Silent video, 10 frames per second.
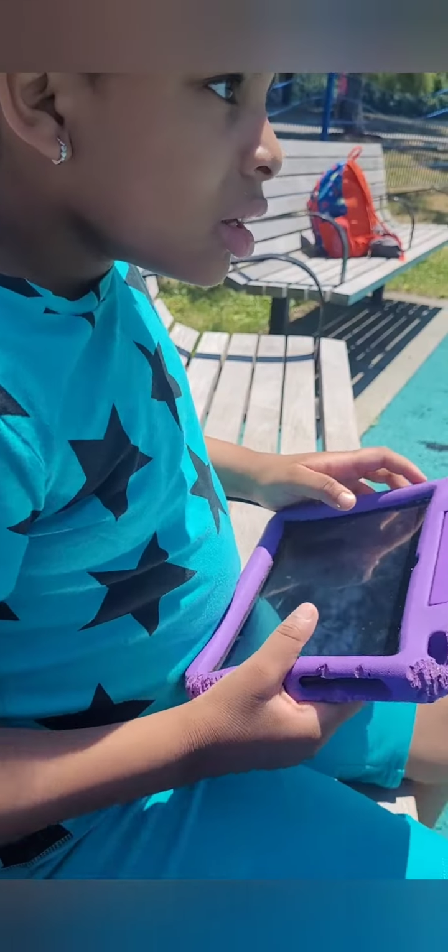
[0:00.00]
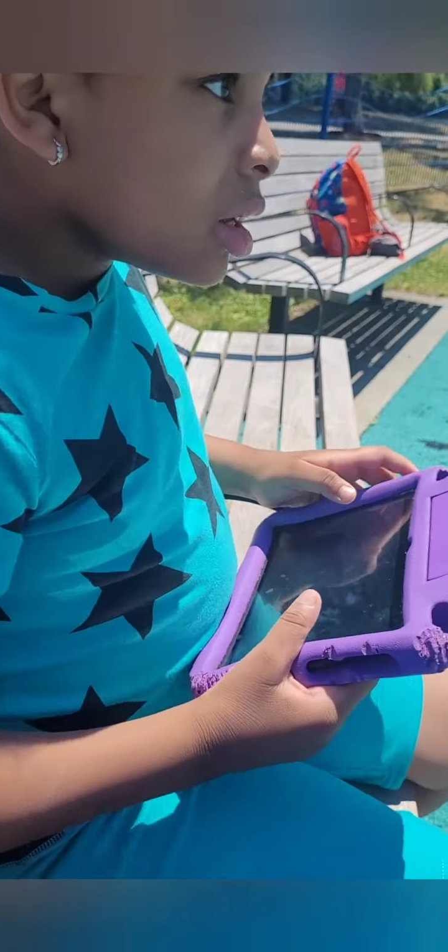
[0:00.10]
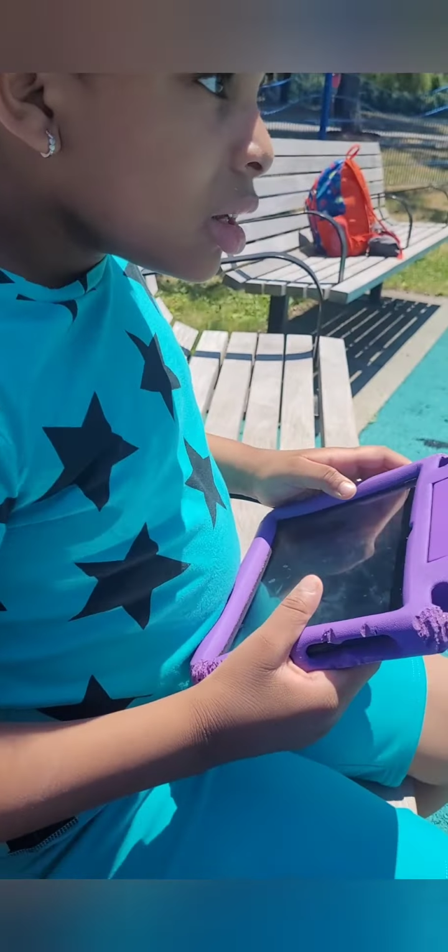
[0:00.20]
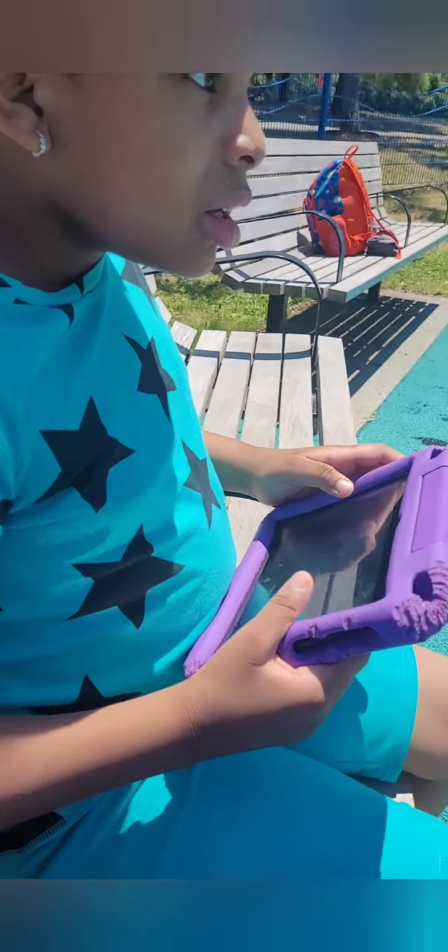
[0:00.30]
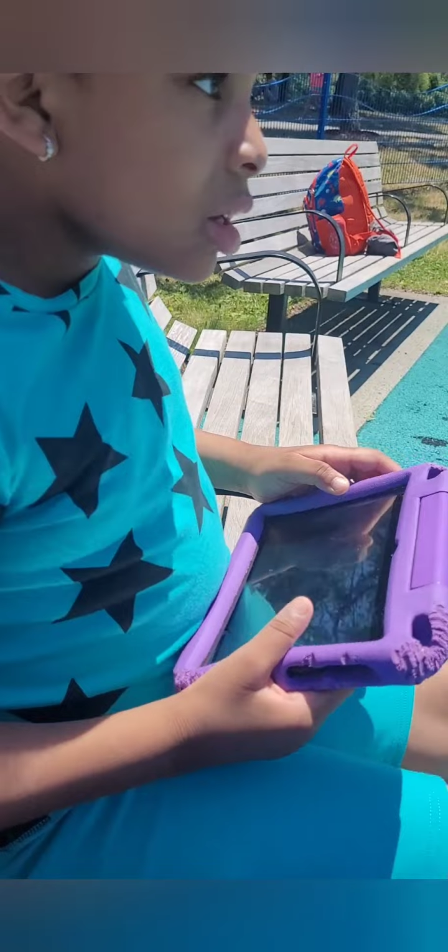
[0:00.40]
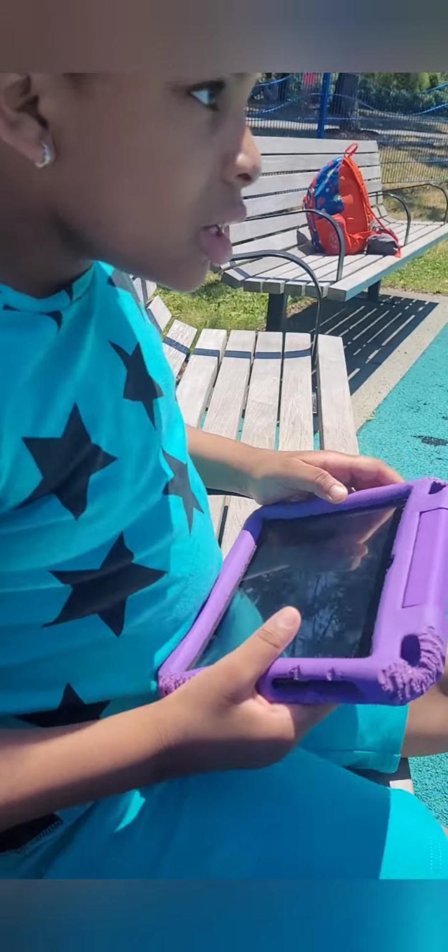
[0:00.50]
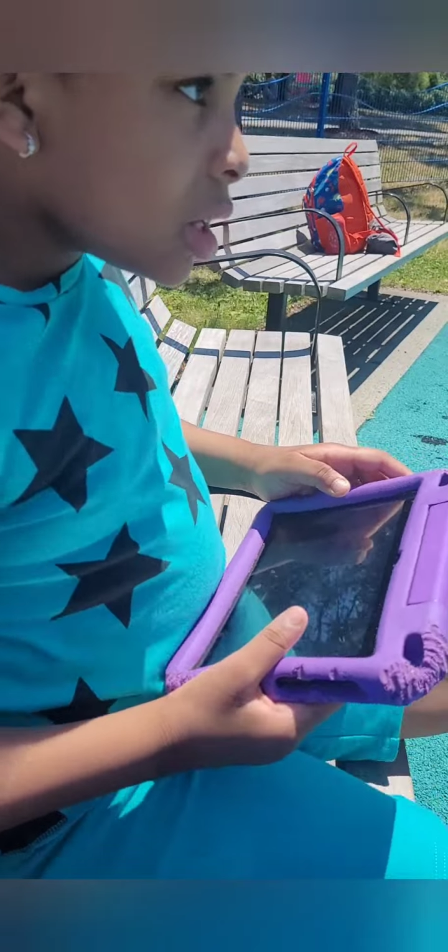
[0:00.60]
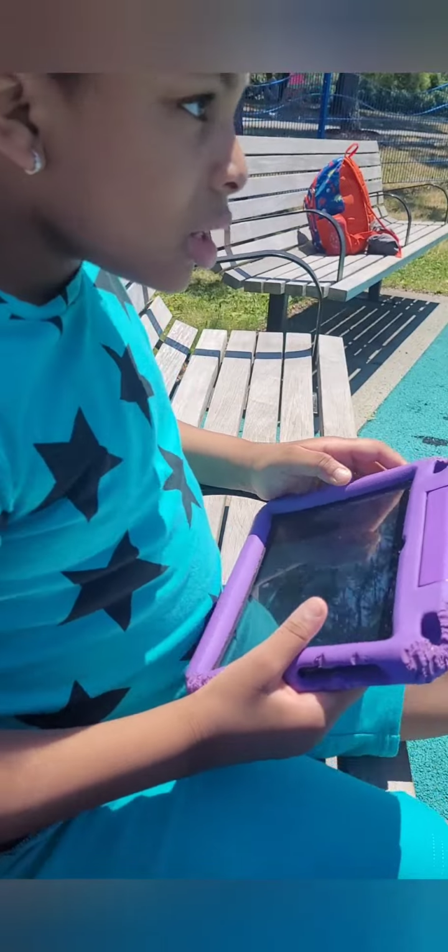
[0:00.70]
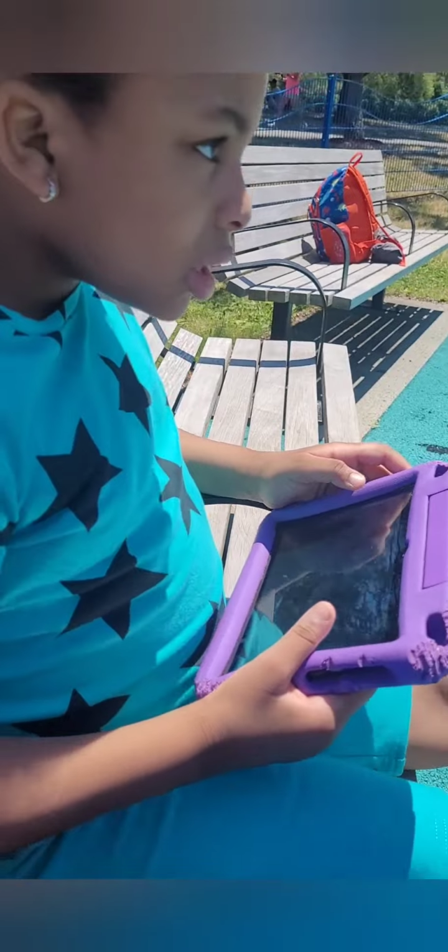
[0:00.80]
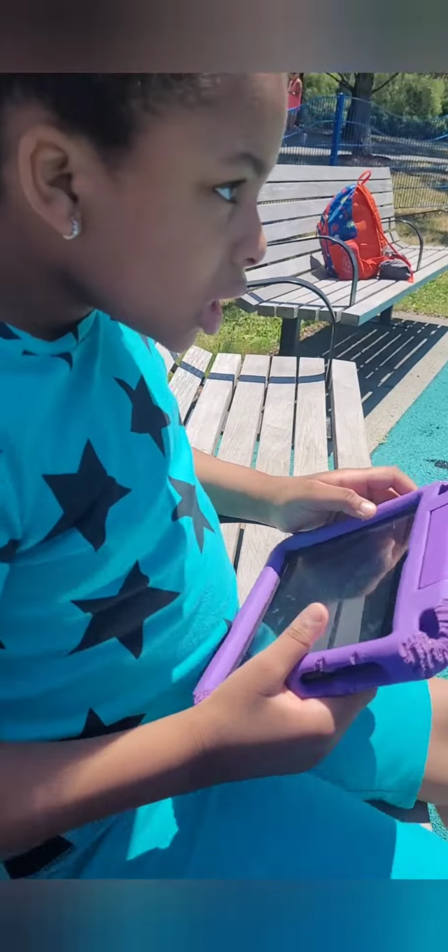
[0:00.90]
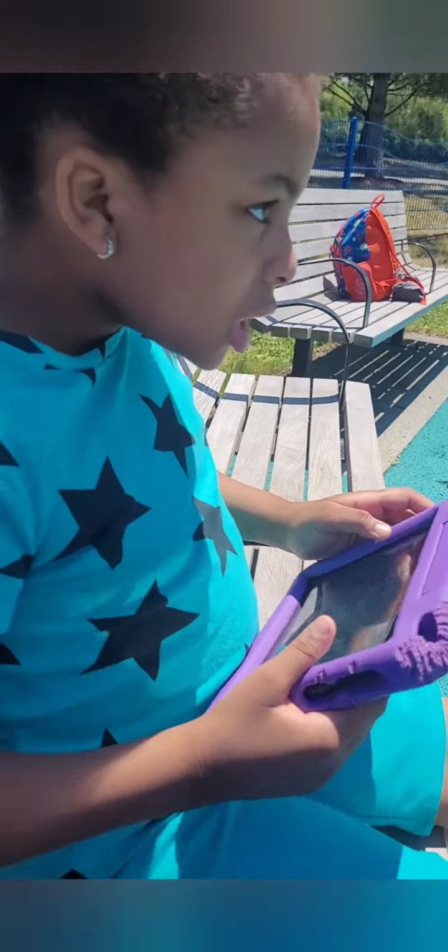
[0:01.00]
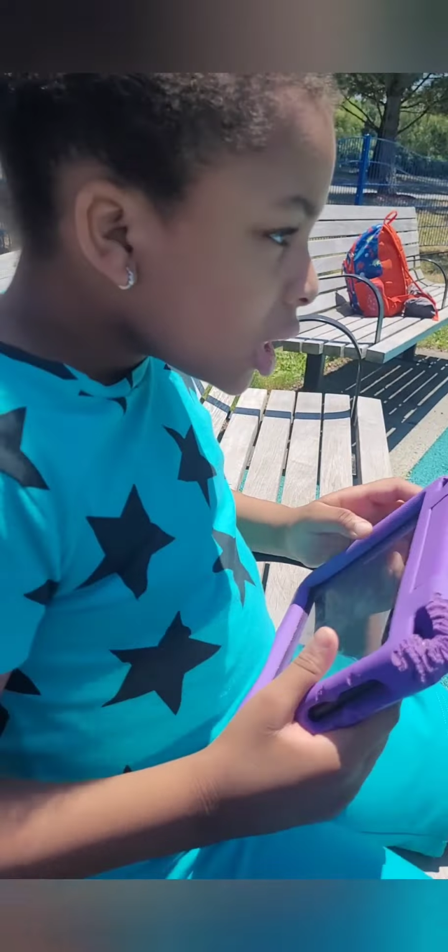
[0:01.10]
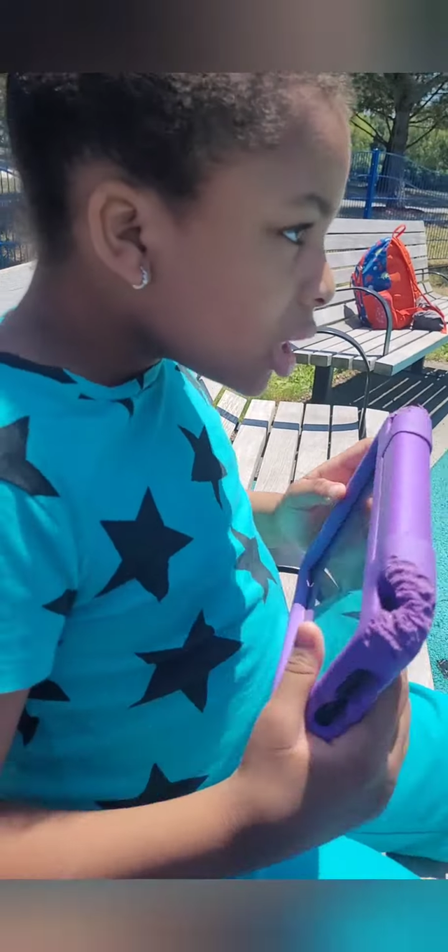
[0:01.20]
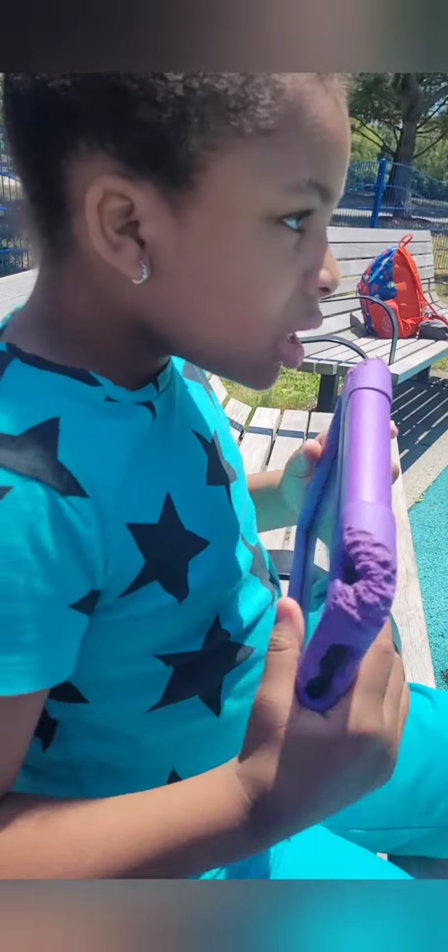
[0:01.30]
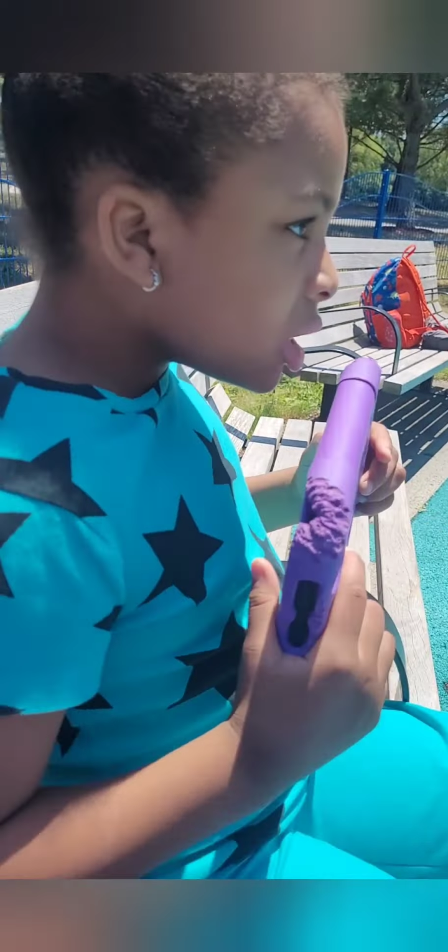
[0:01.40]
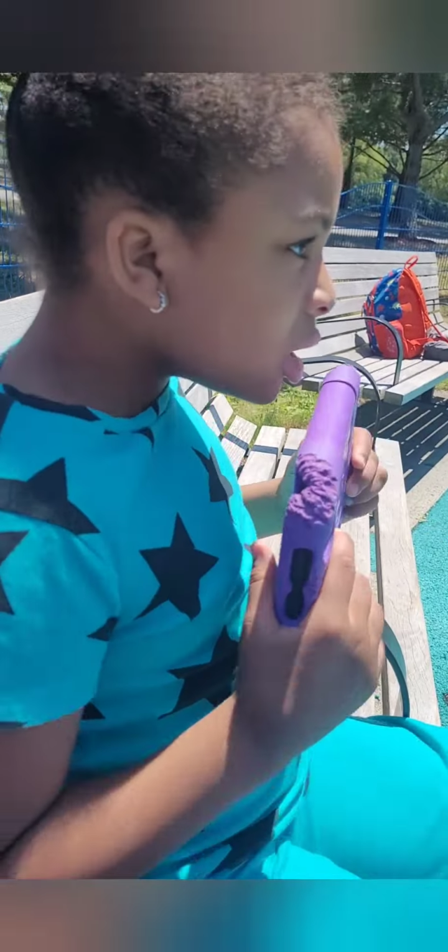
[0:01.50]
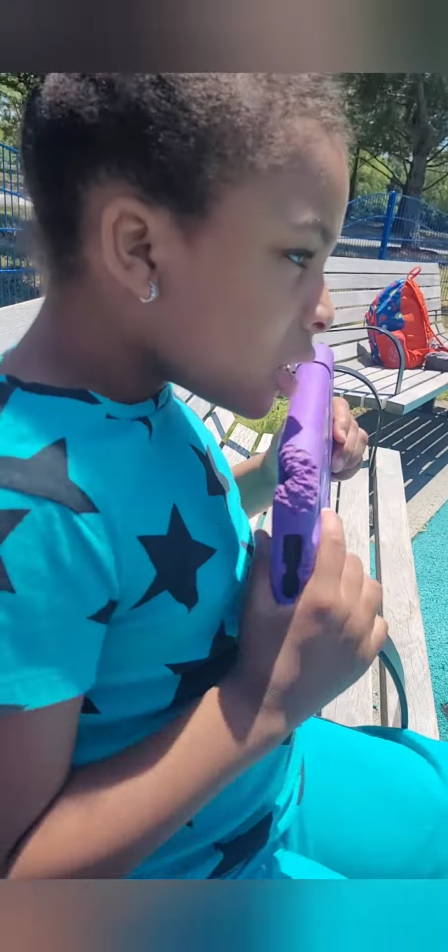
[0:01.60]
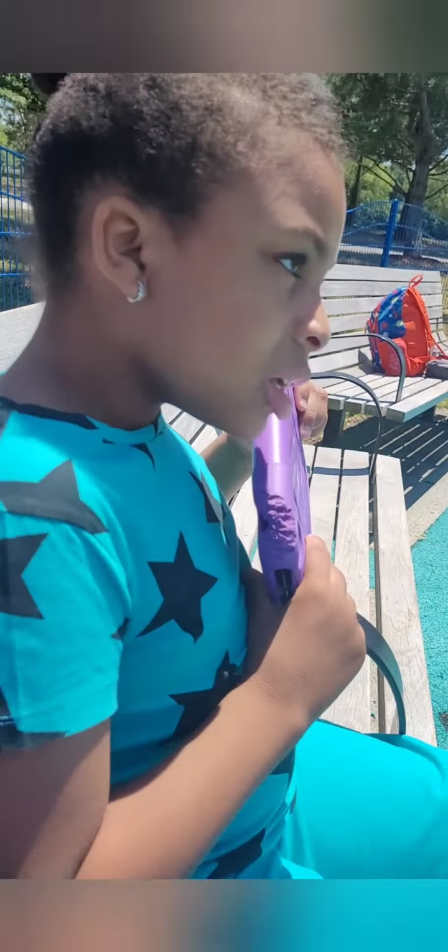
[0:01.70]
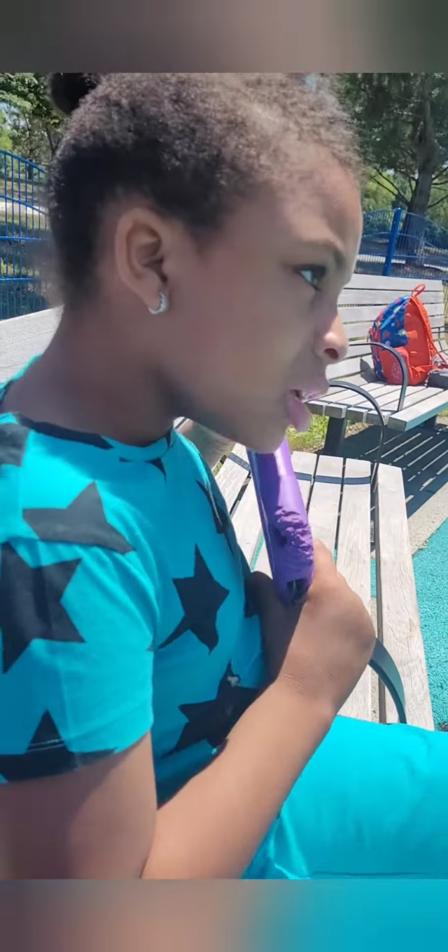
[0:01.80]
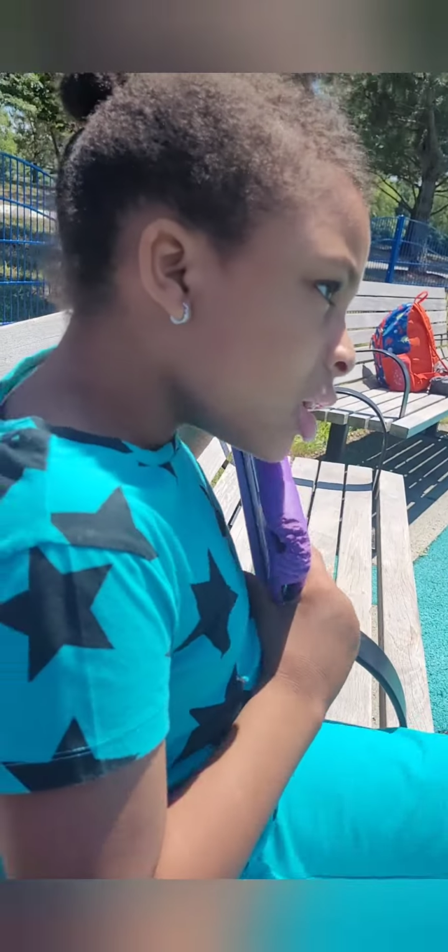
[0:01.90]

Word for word: We're refusing to interact with the